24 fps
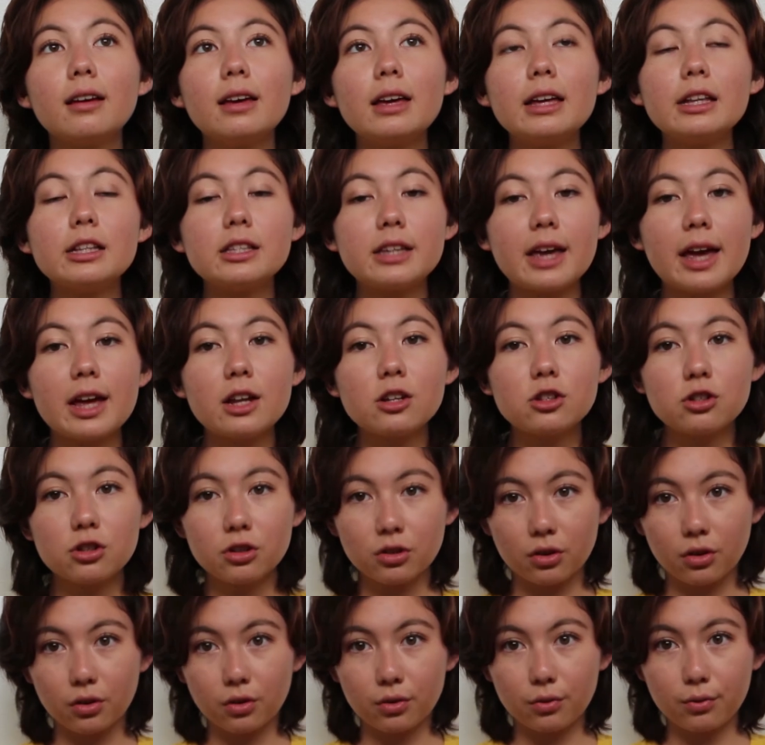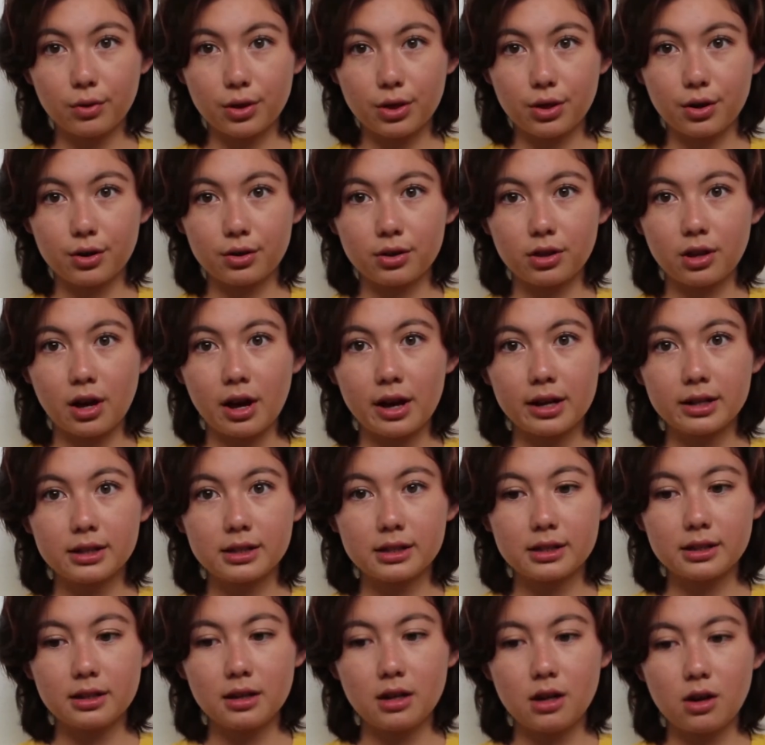intentional with your
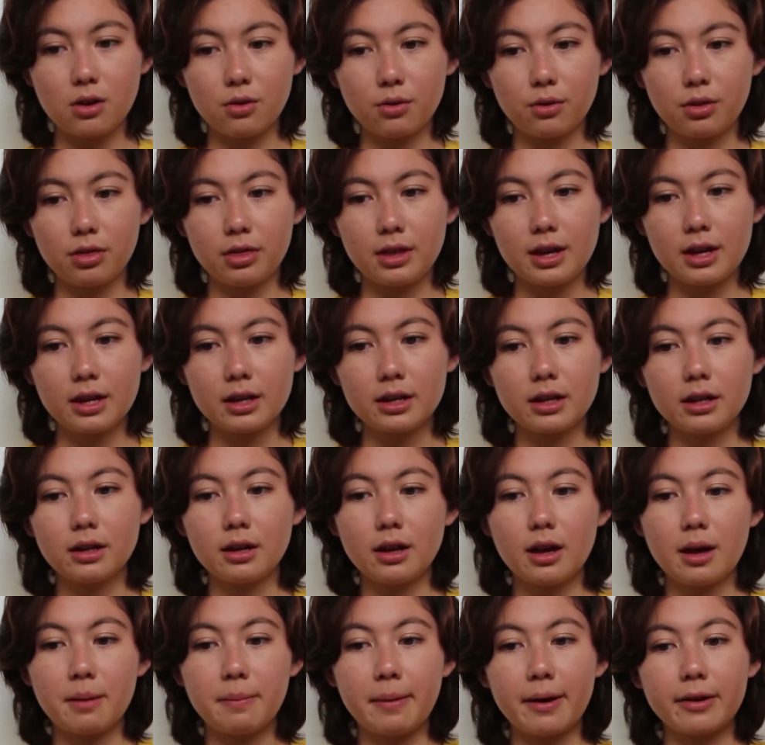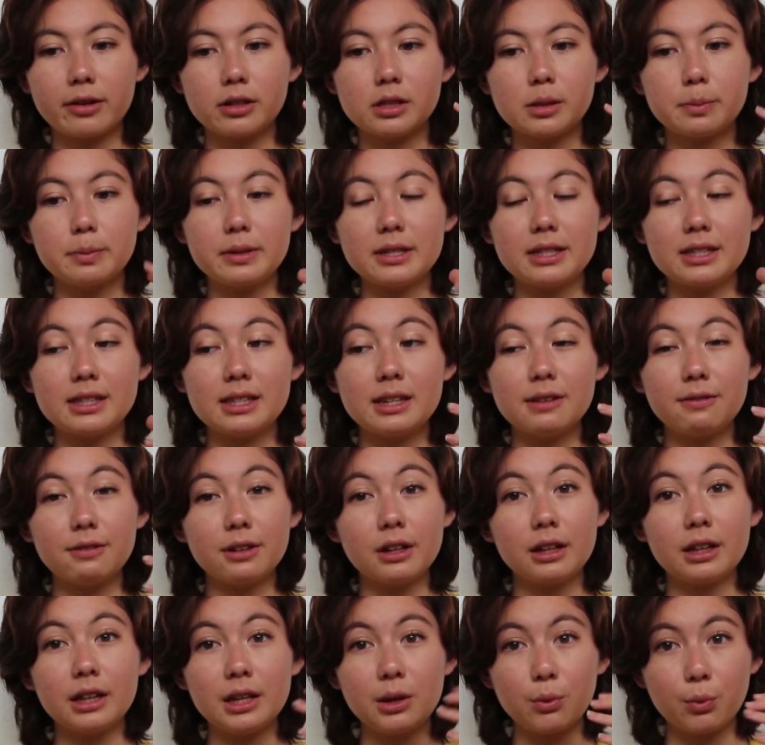thoughts. Think about
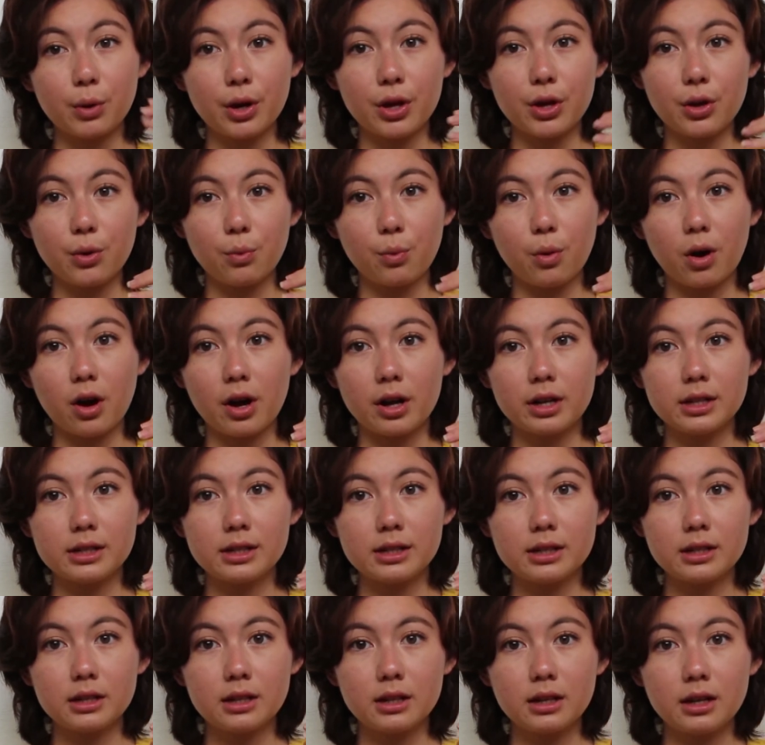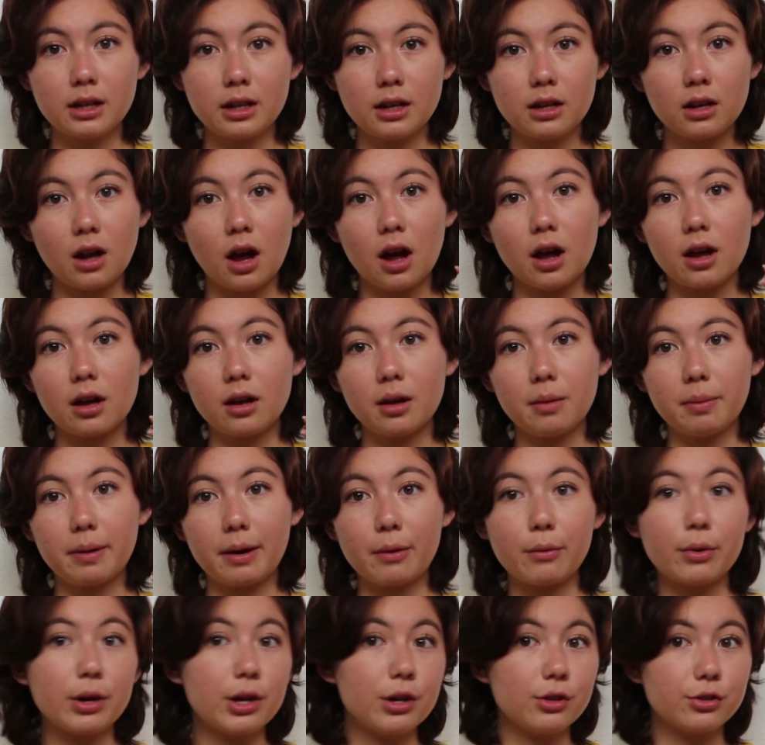specifically what you want, not
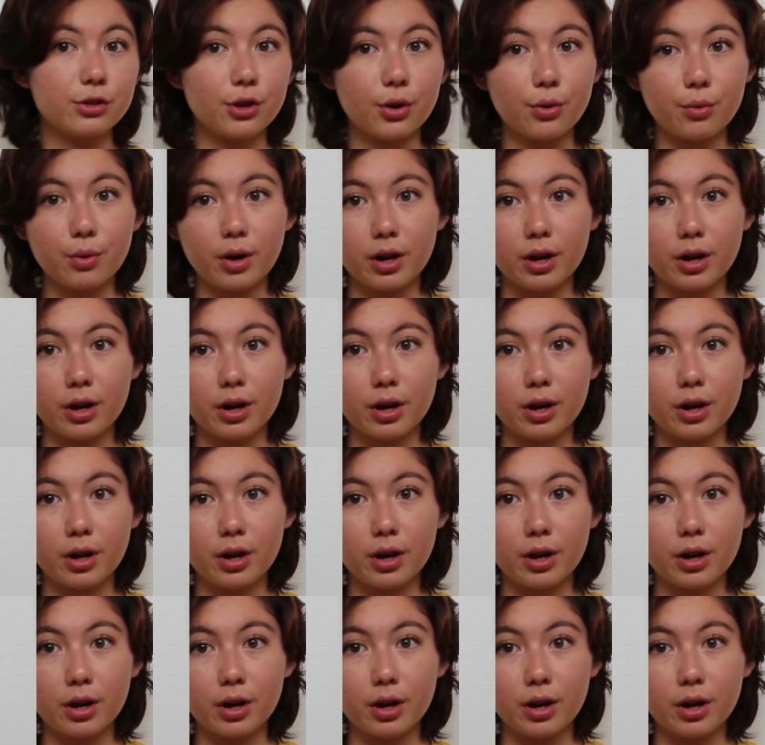about what you don't